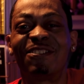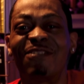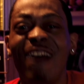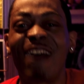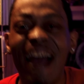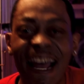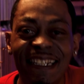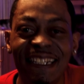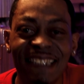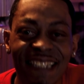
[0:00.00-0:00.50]

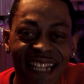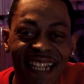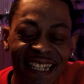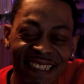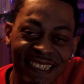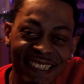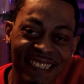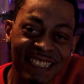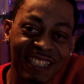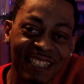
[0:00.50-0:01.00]

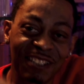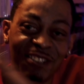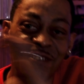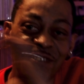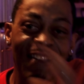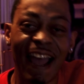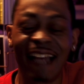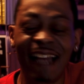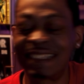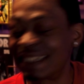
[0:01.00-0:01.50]
Congratulations,
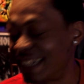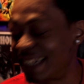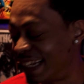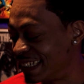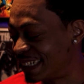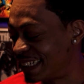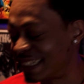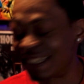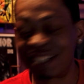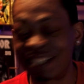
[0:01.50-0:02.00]

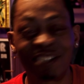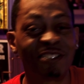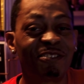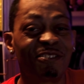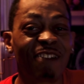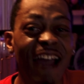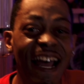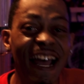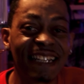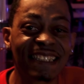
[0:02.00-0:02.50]
congratulations,
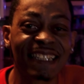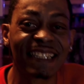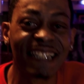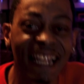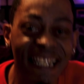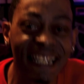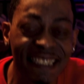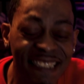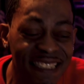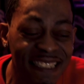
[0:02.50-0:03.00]

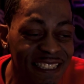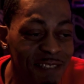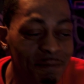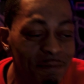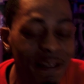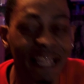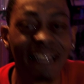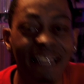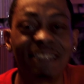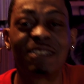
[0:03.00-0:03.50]
congratulations,
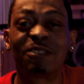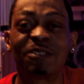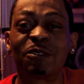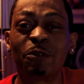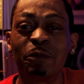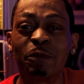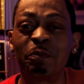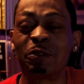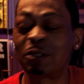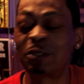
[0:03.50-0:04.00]
man.
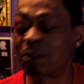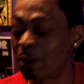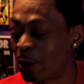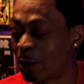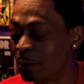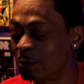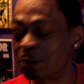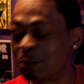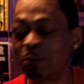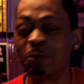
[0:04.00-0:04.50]
Super
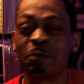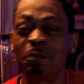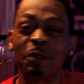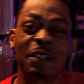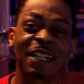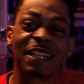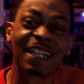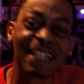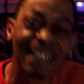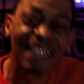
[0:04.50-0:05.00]
dope,
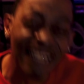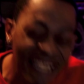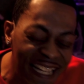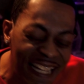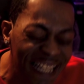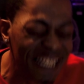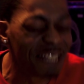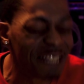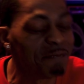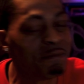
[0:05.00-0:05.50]
super
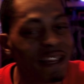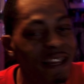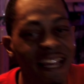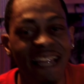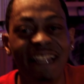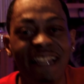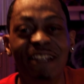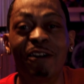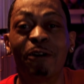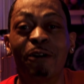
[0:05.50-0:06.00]
clean,
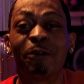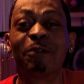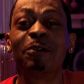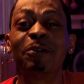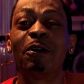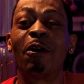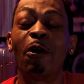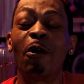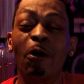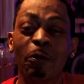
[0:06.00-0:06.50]
man. Yo,
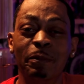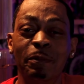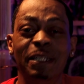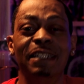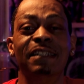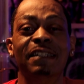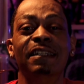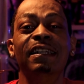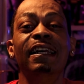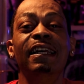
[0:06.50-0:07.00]
homie,
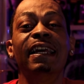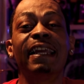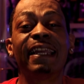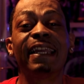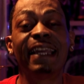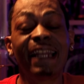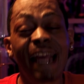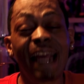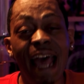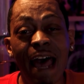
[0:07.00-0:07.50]

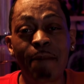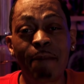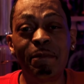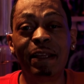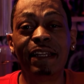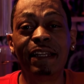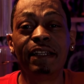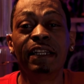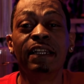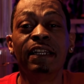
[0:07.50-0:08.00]
get at
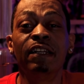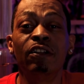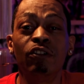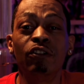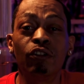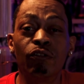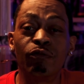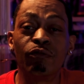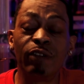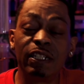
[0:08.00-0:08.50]
me.
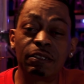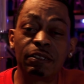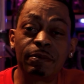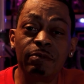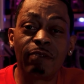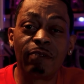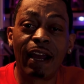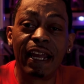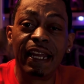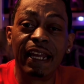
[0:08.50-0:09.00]
You reach me
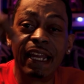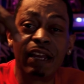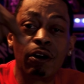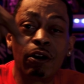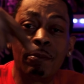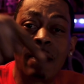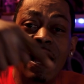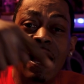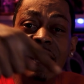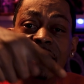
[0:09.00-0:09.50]
right here
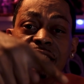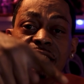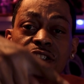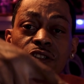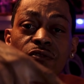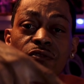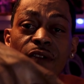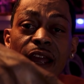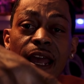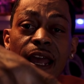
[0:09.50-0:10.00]
on my
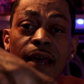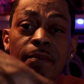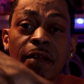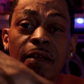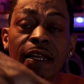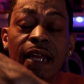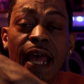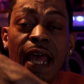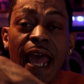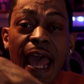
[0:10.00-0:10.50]

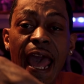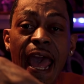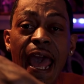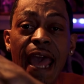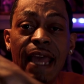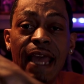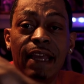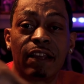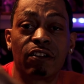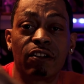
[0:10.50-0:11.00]
Instagram
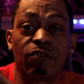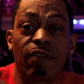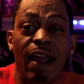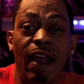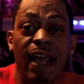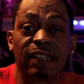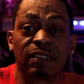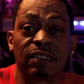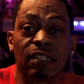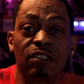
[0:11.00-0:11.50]
at
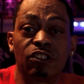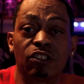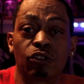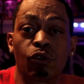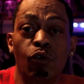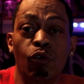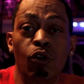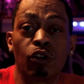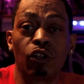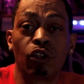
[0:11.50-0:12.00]
grass
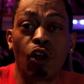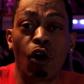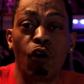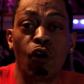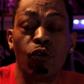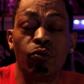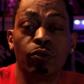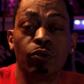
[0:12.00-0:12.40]
underscore low.